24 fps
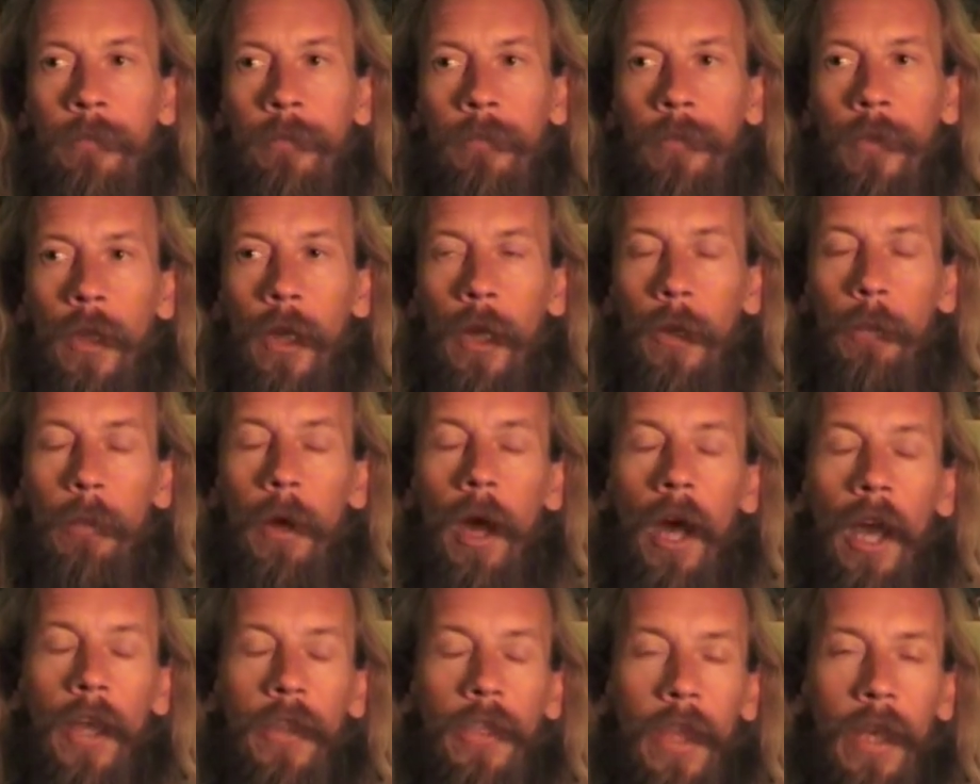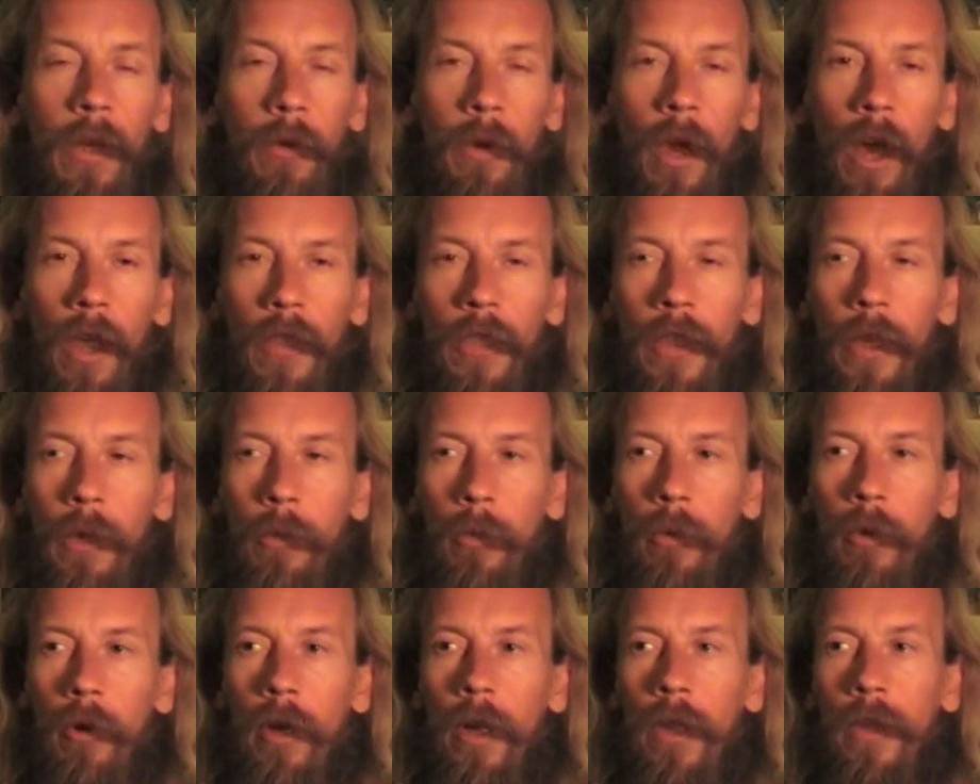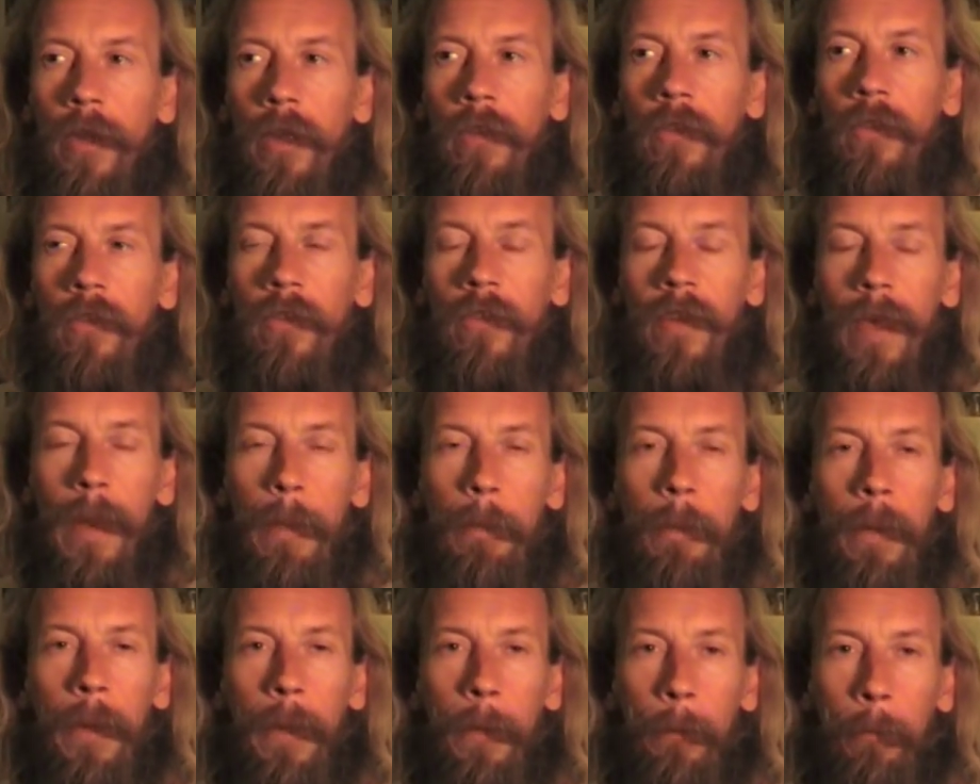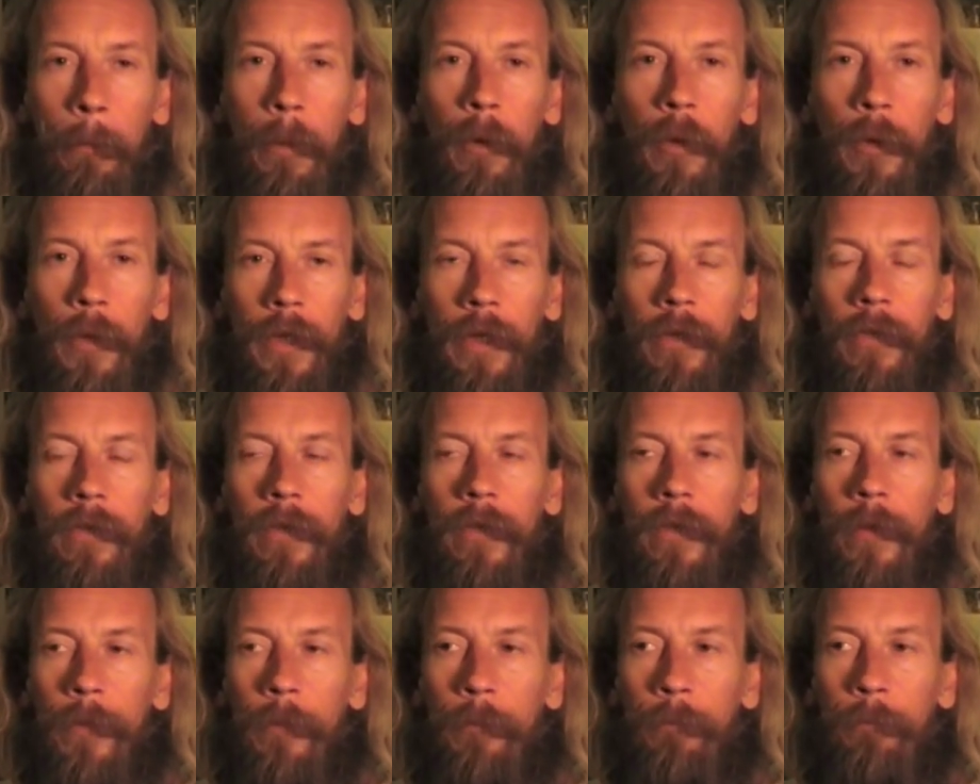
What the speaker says: No, but I think we're at this tipping point,